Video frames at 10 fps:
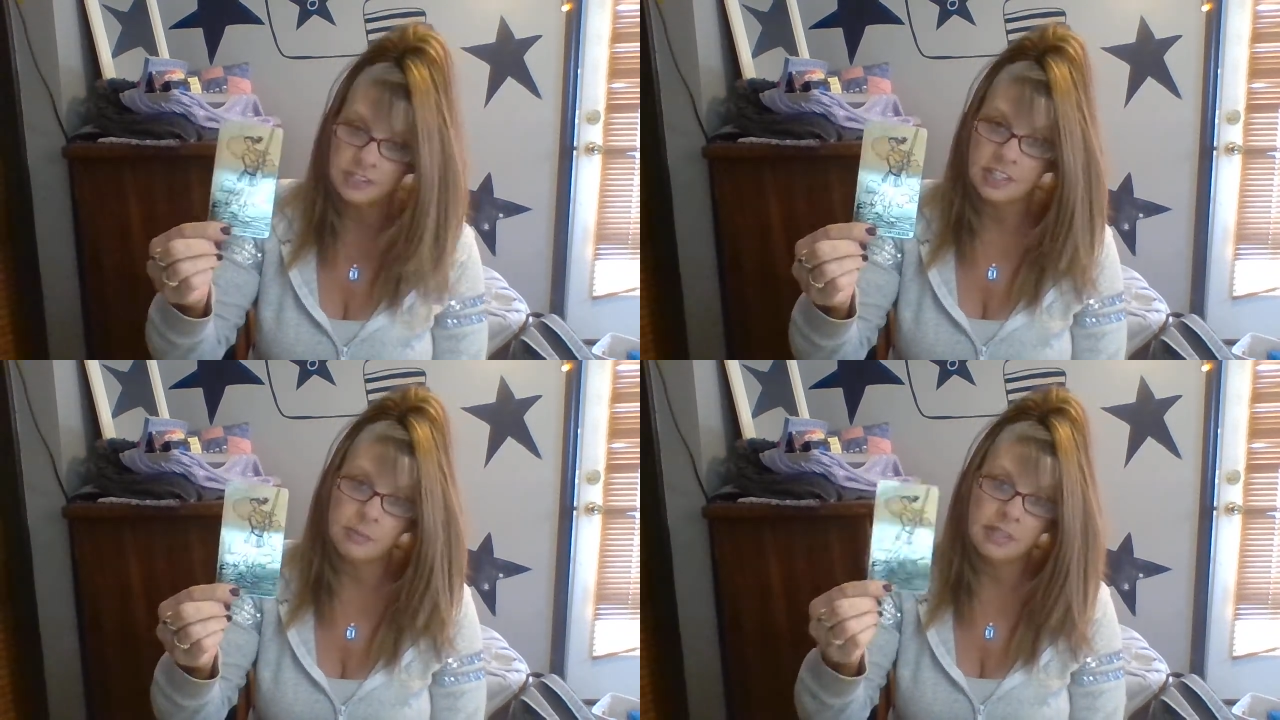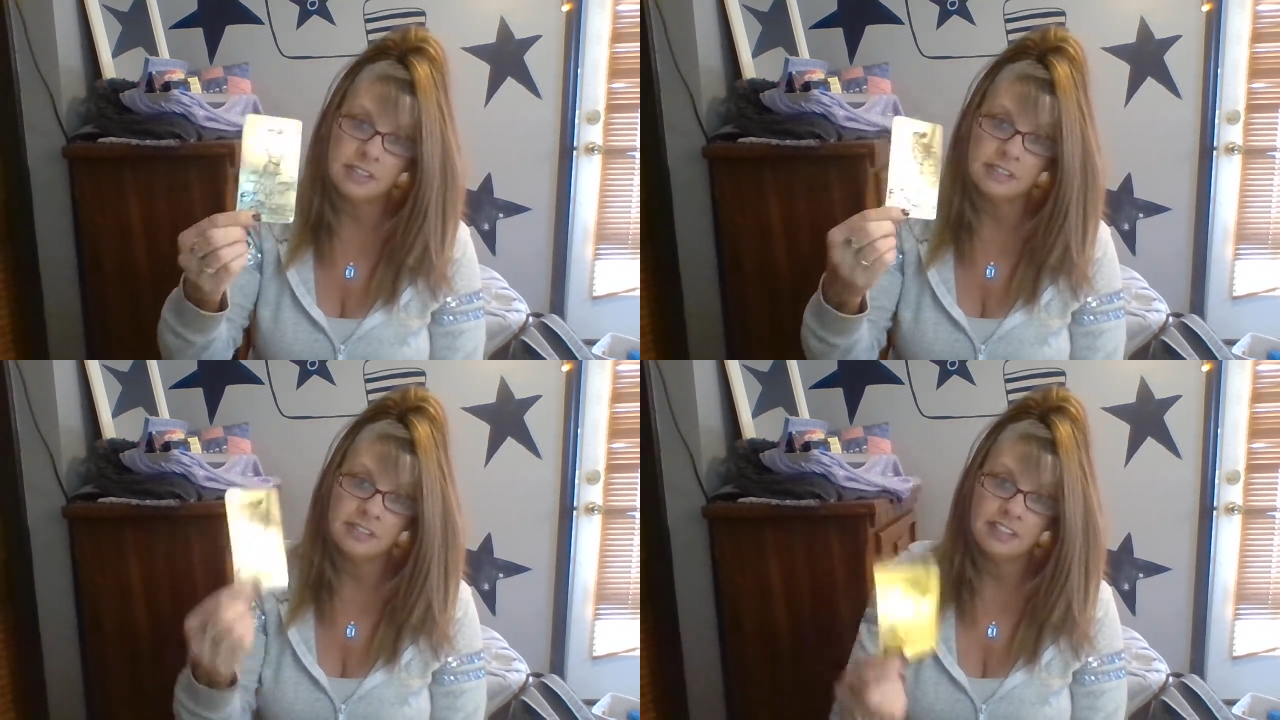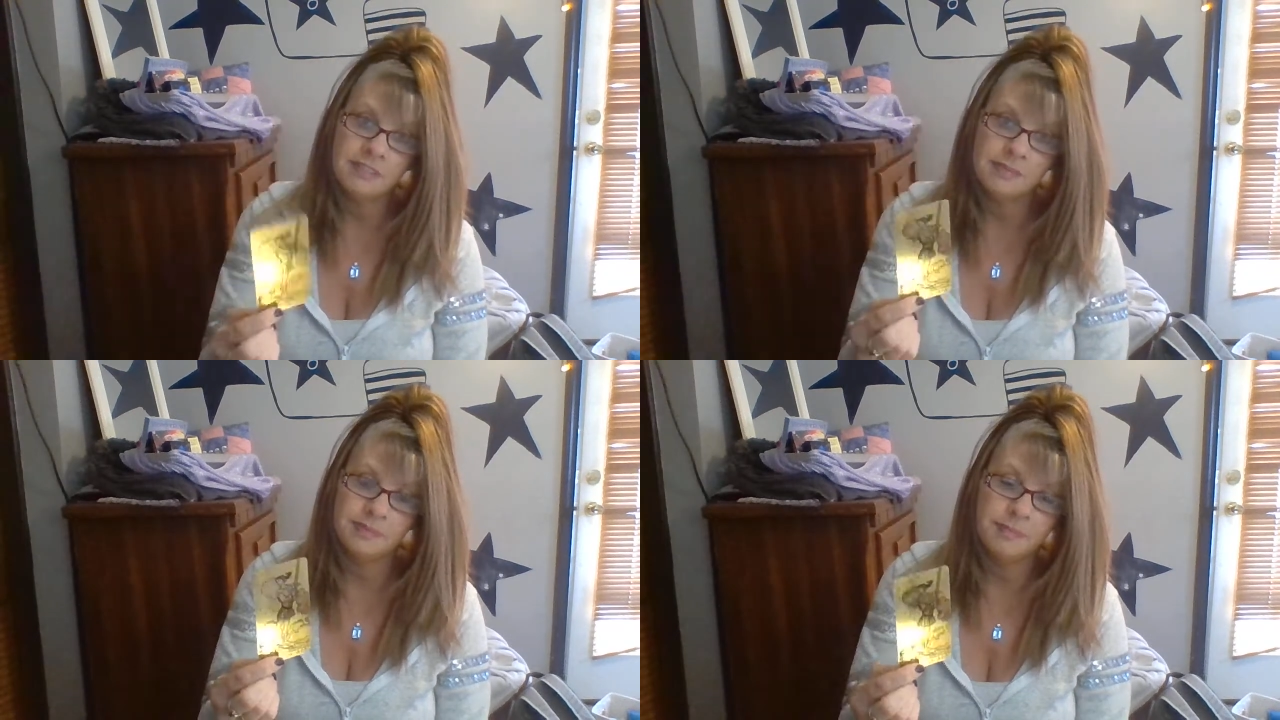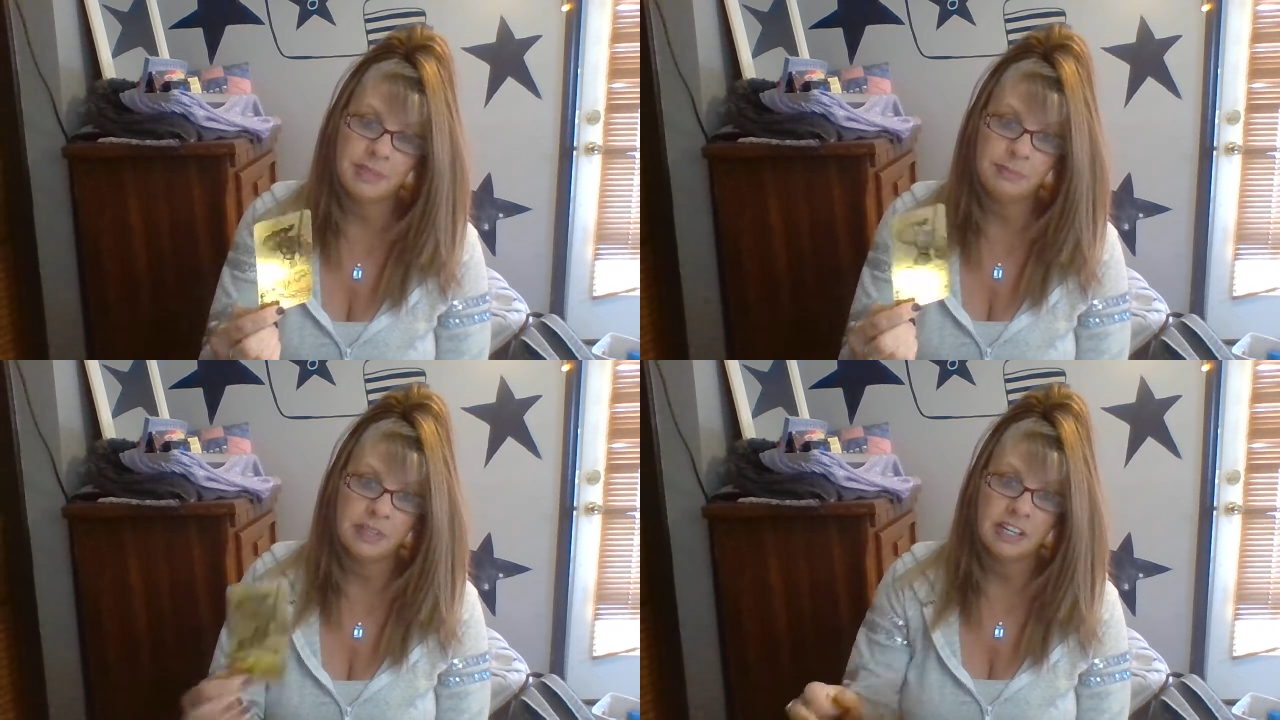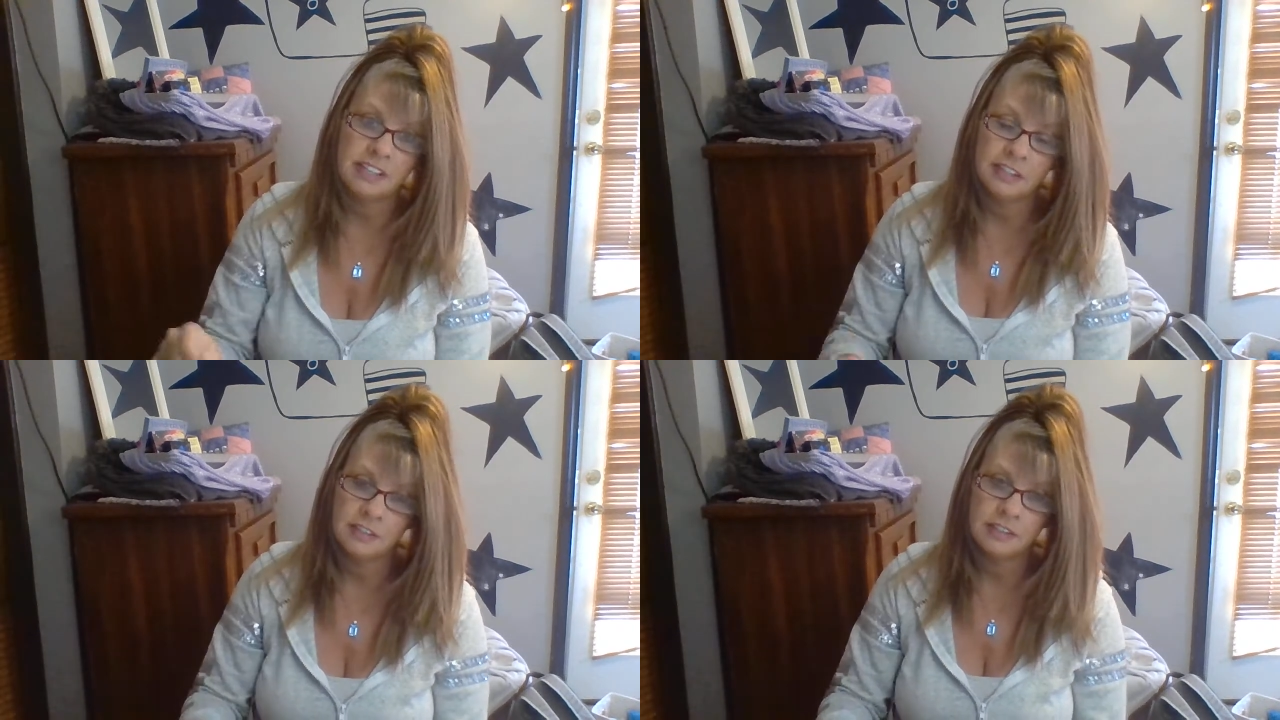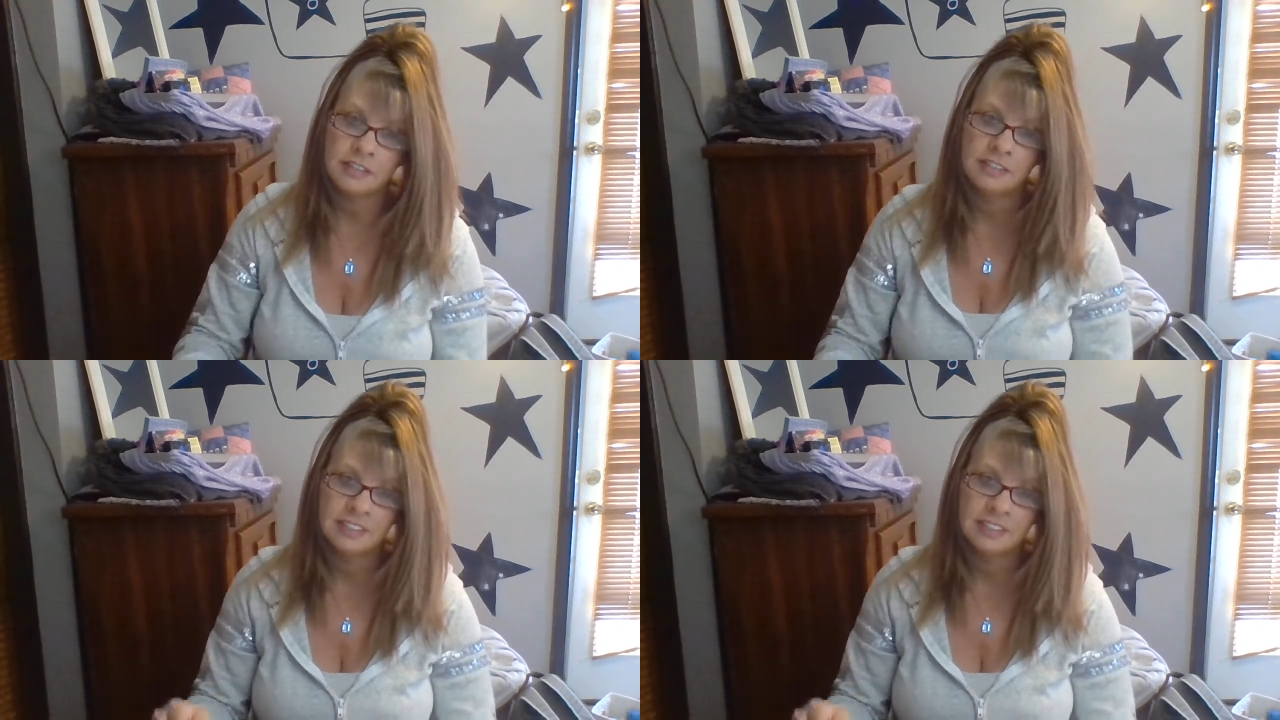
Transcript: They've been peeping on your